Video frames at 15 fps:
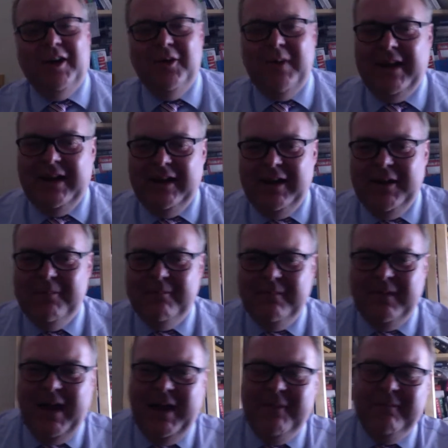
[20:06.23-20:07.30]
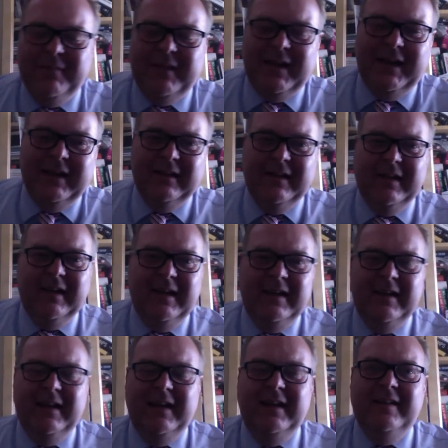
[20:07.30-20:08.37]
curriculum kind of
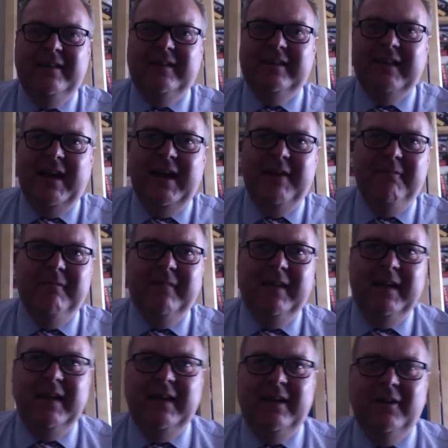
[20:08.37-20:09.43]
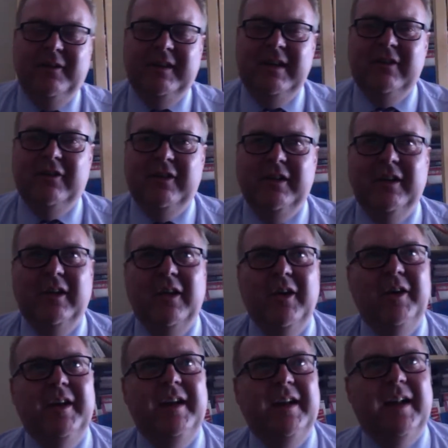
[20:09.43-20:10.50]
is, teaching and
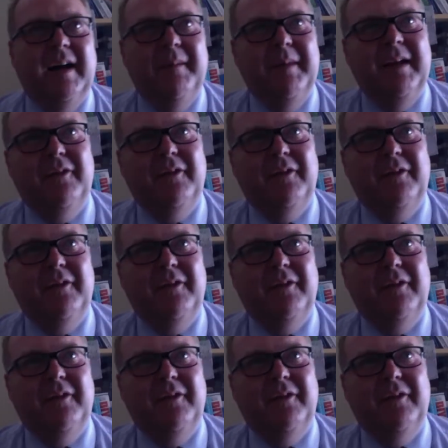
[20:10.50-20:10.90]
learning. I mean,